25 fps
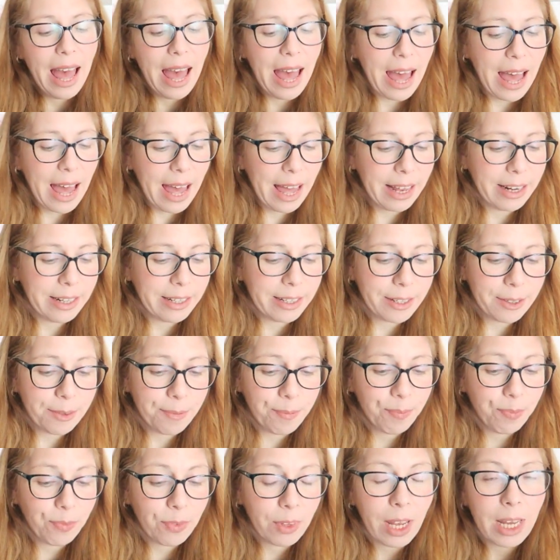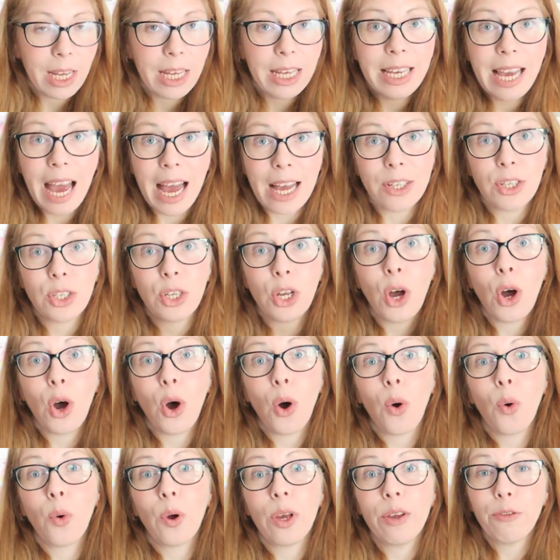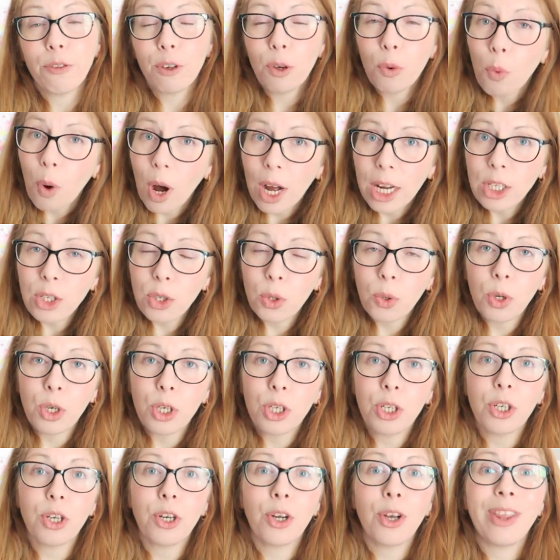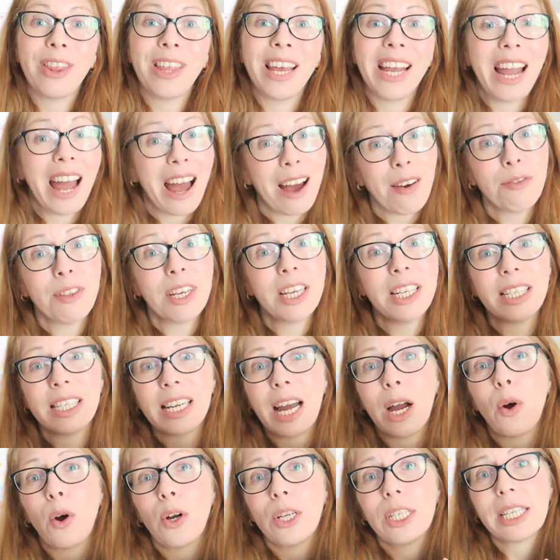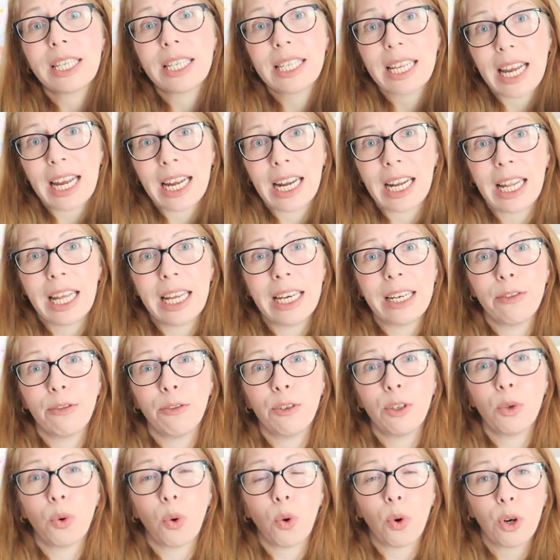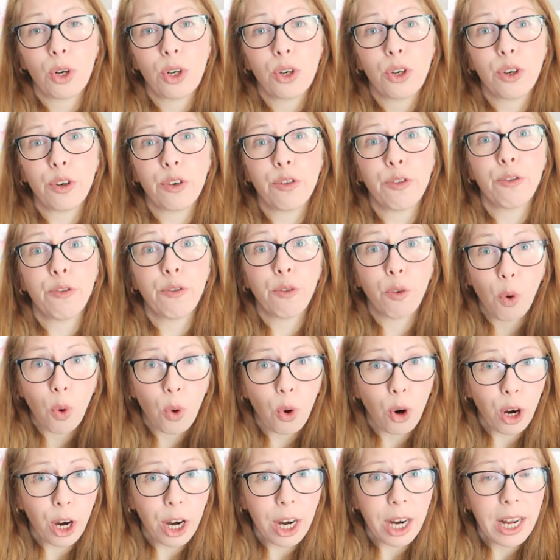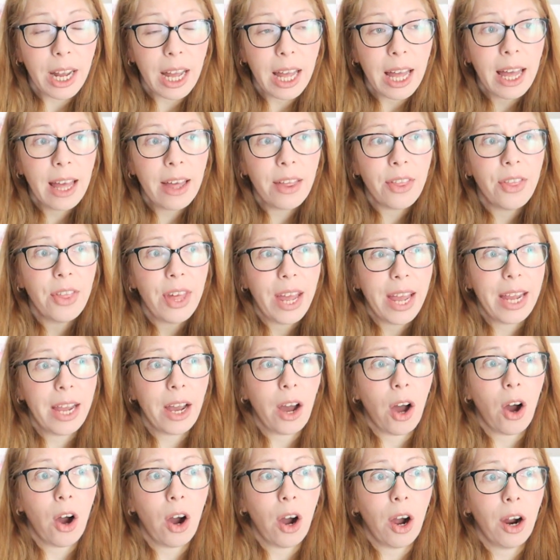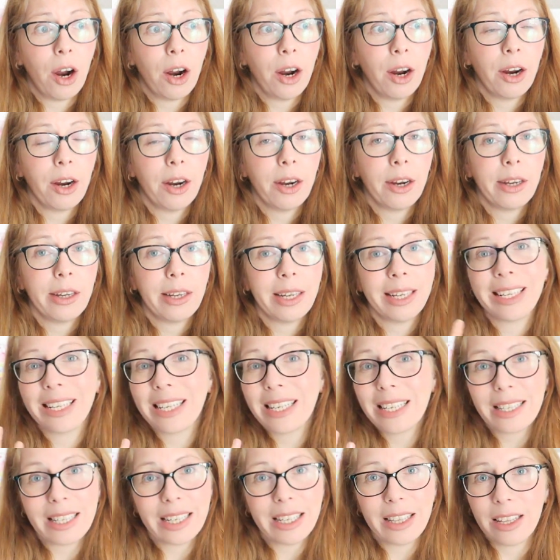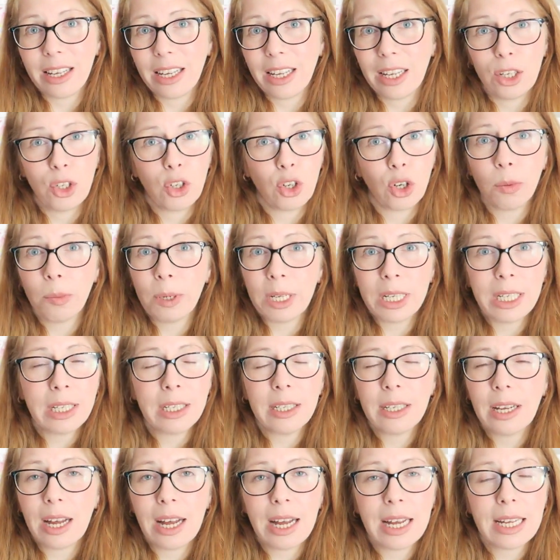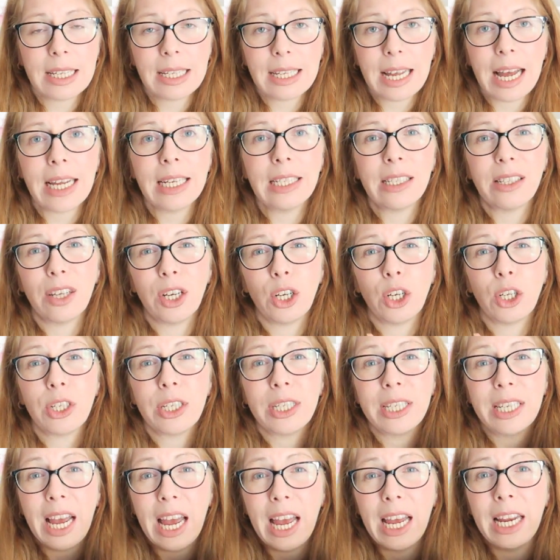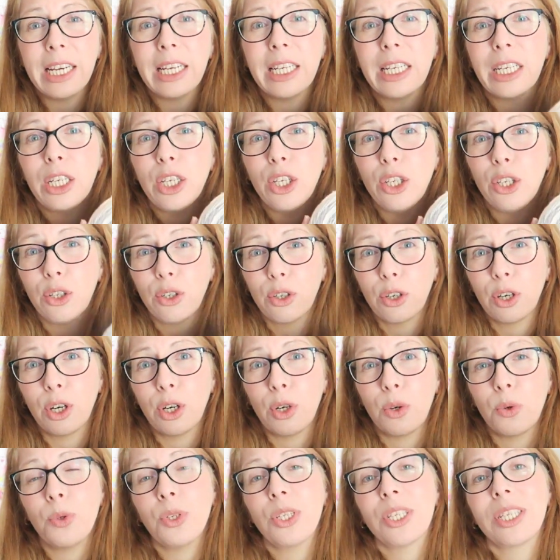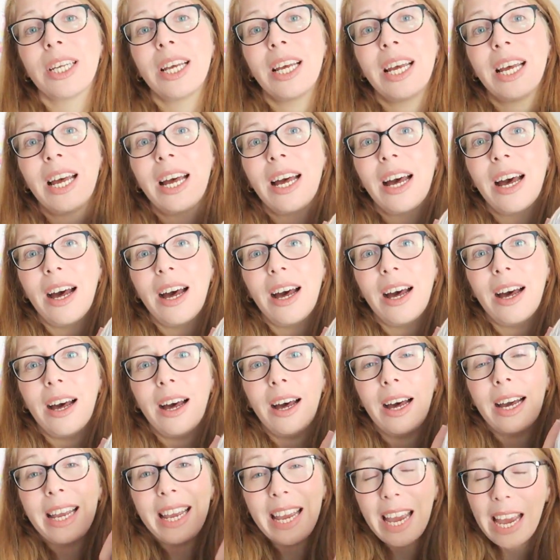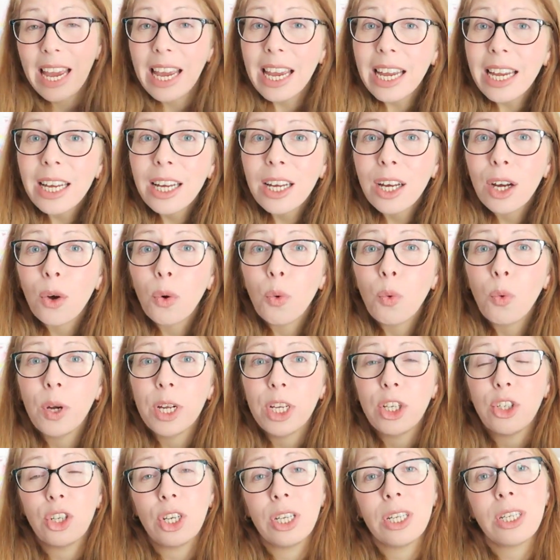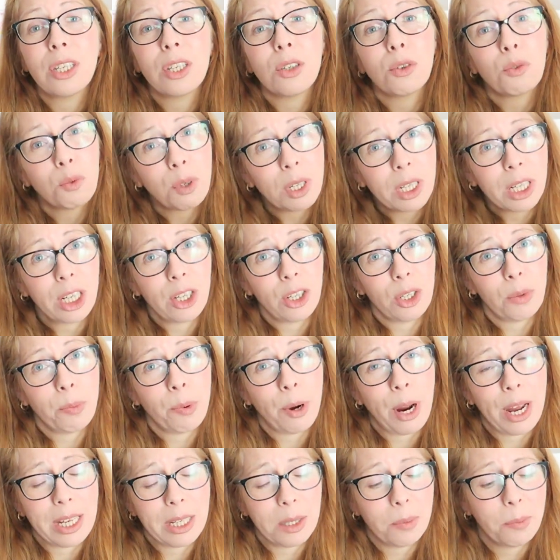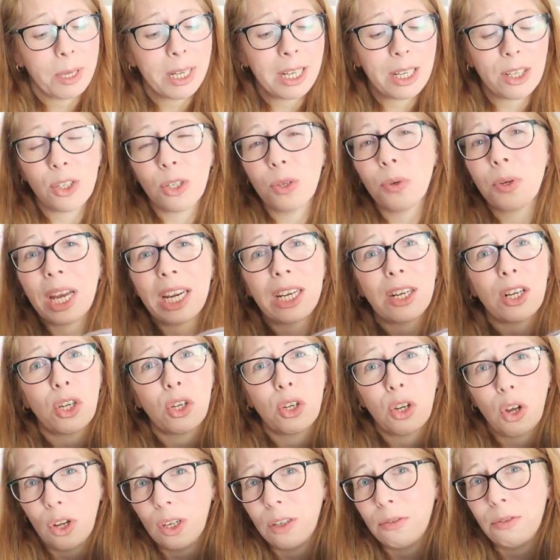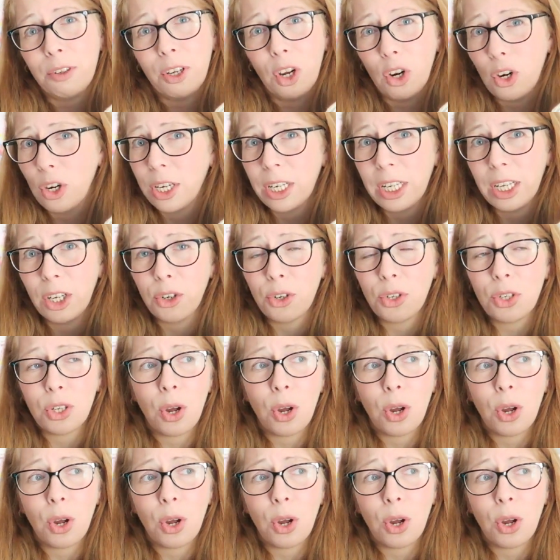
And yeah, so if you want to order, they have these now on sale, and if you order 4, They are, at least in the German site, they are 10 euros a cake, which is a really good price because you get a lot of yarn here.